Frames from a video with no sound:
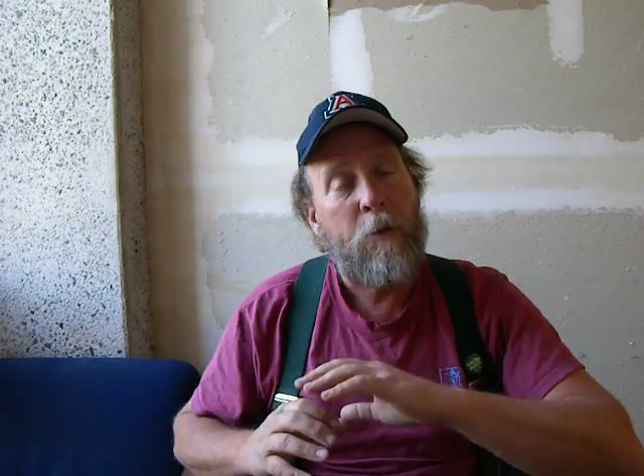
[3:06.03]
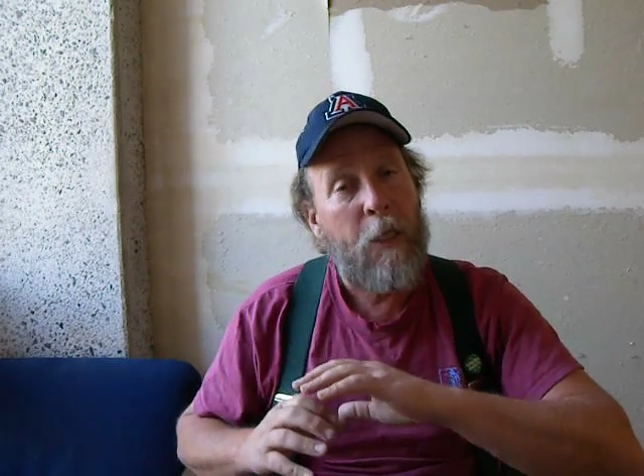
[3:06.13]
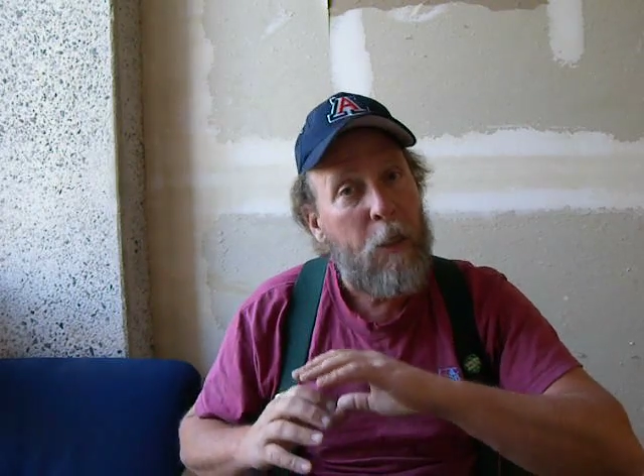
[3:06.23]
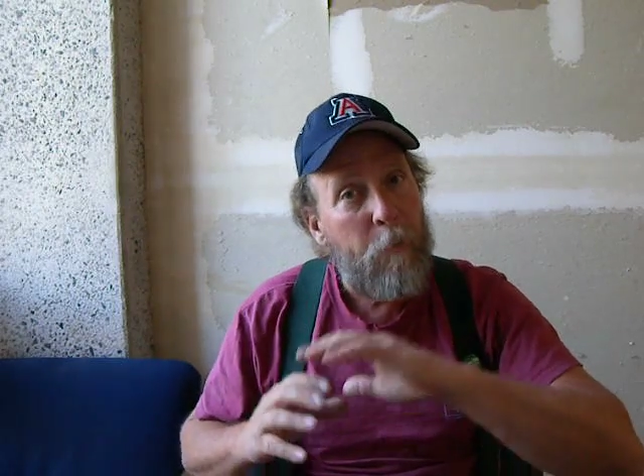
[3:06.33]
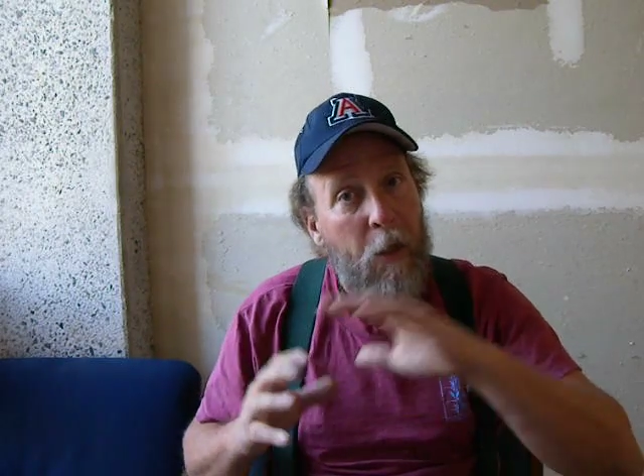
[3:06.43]

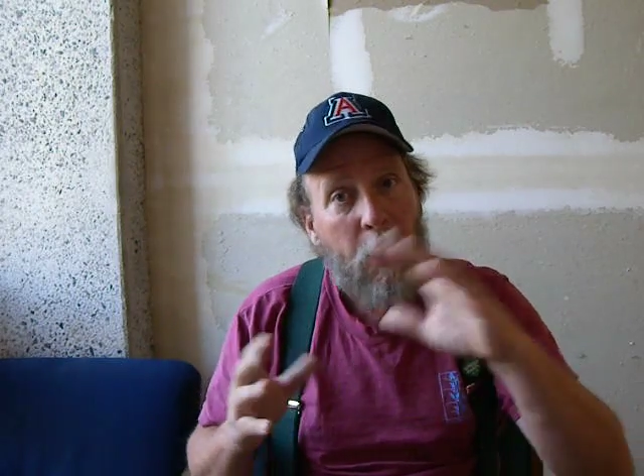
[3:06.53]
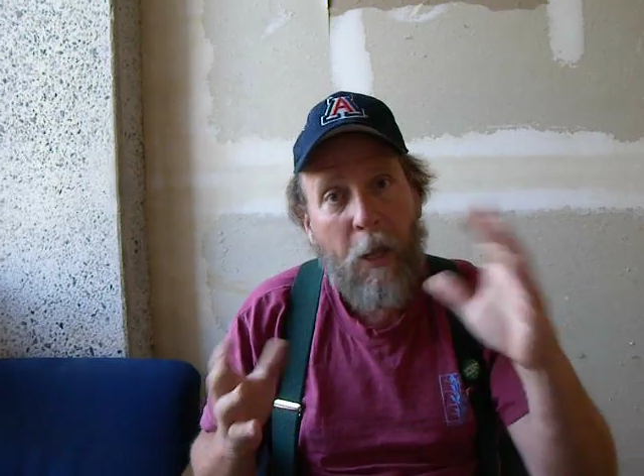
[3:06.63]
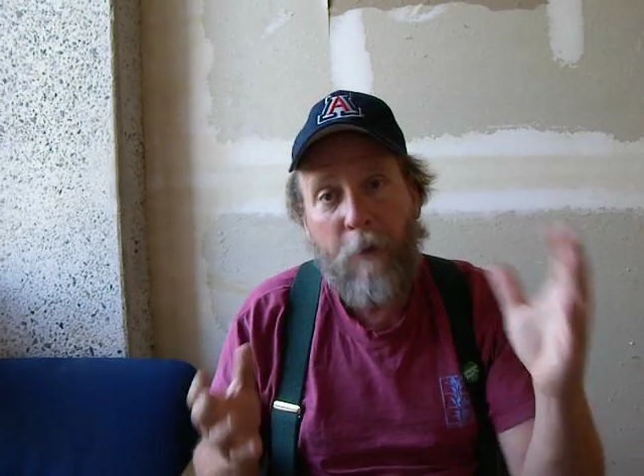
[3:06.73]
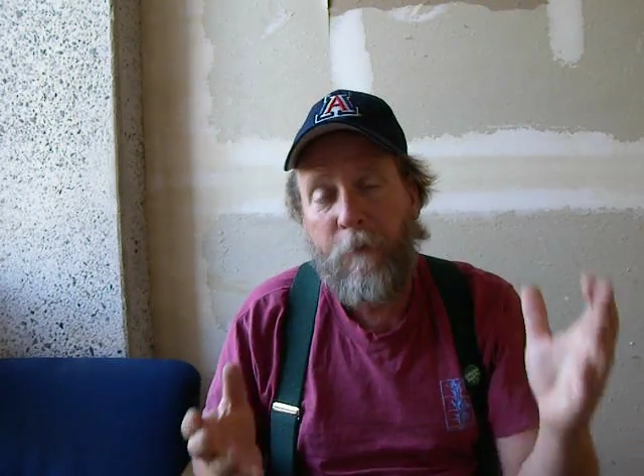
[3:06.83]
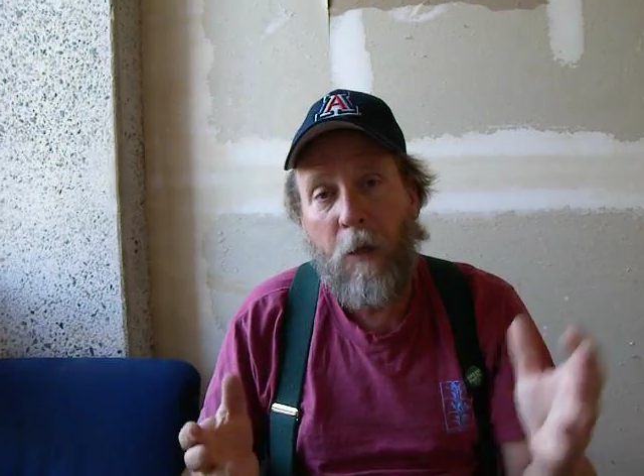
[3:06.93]
take about a
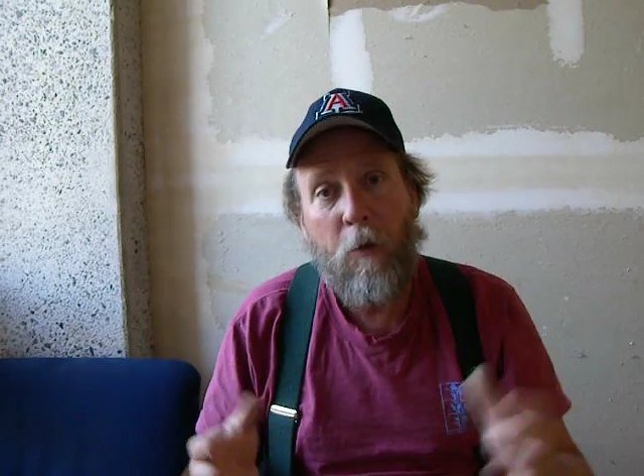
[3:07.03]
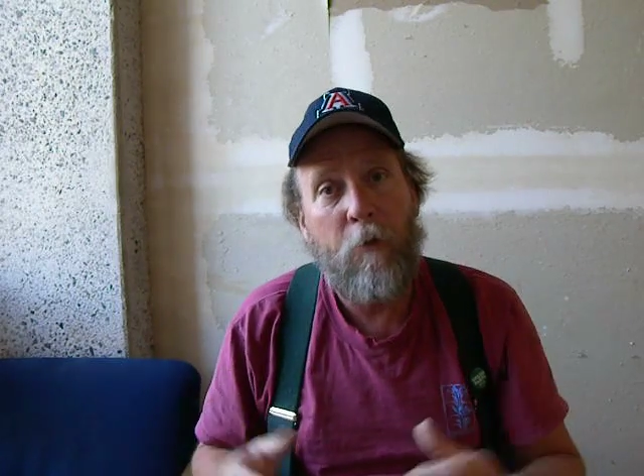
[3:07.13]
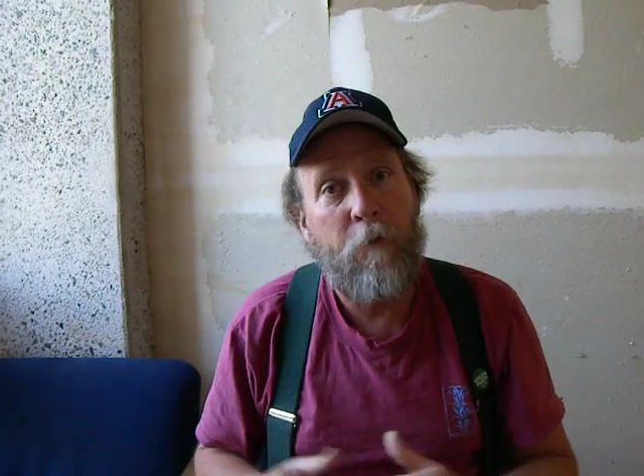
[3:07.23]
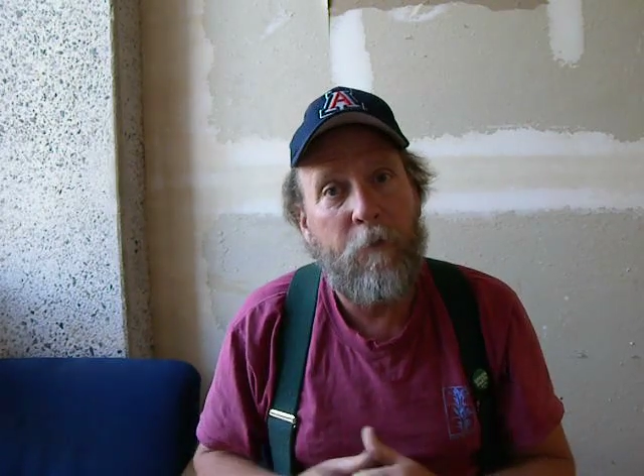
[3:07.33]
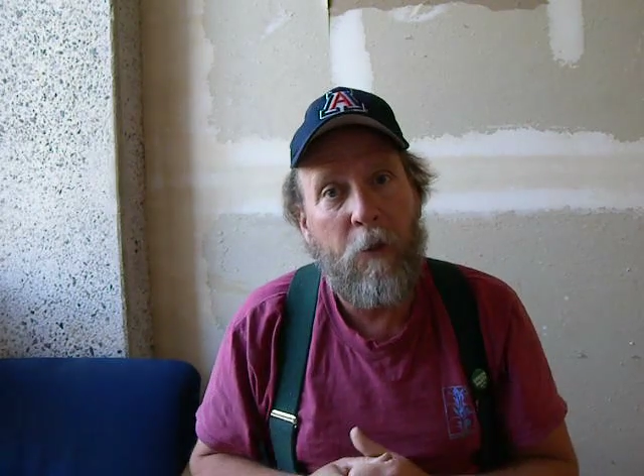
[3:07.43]
half an
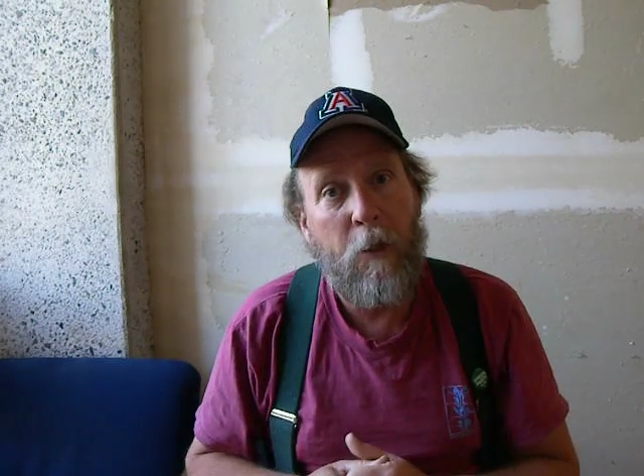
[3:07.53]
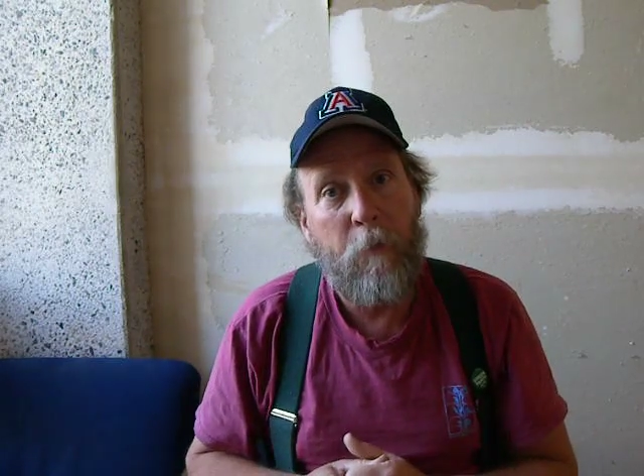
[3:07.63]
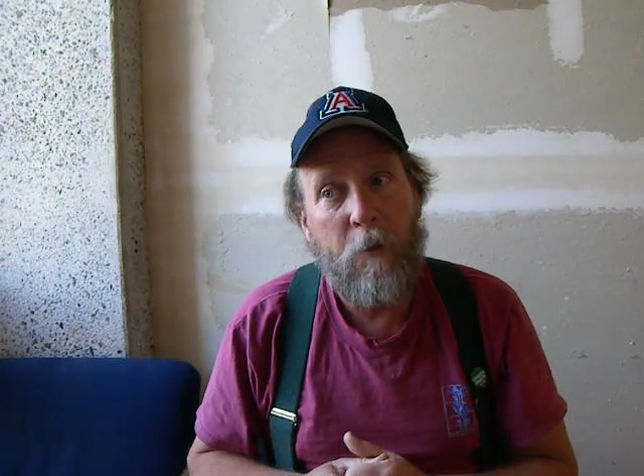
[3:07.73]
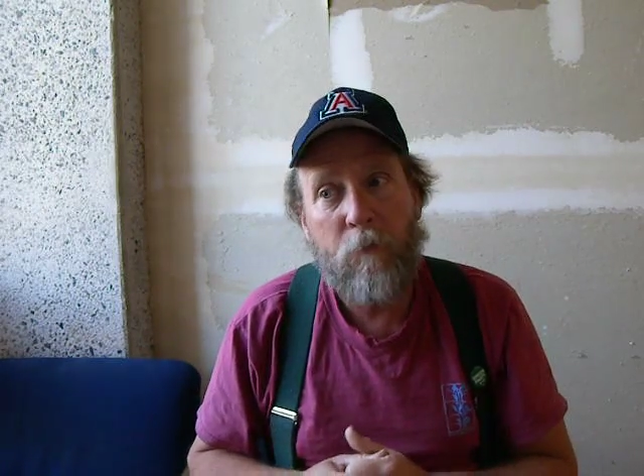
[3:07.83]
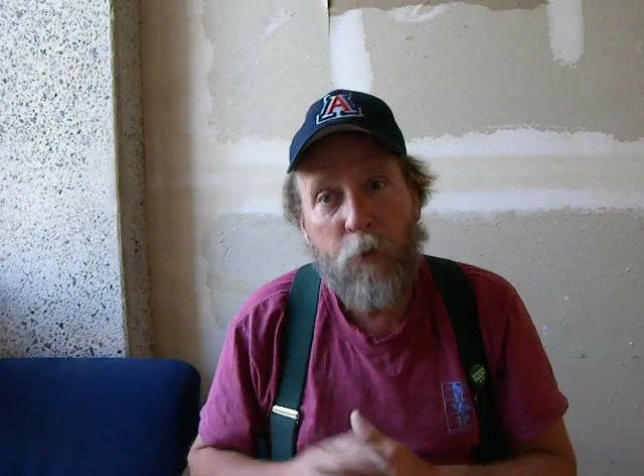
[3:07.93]
hour of
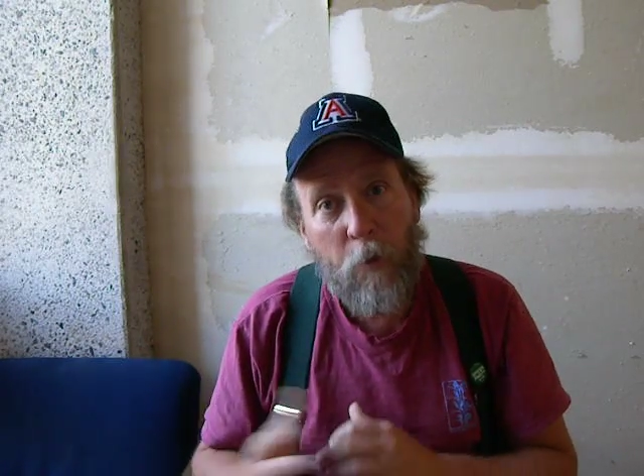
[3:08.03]
development,